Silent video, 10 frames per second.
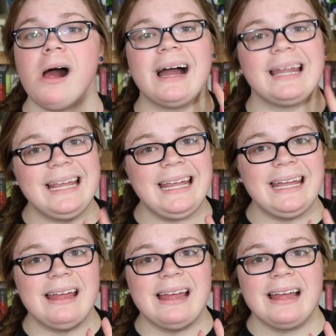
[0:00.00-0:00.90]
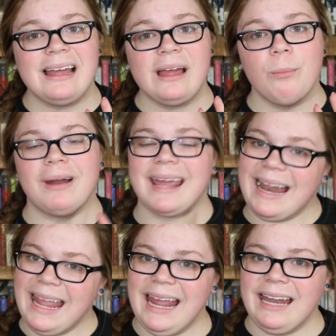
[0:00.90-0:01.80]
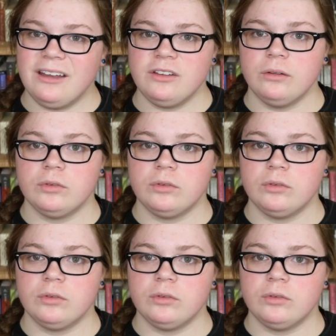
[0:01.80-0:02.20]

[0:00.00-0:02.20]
I like it, but I kind of hate it too.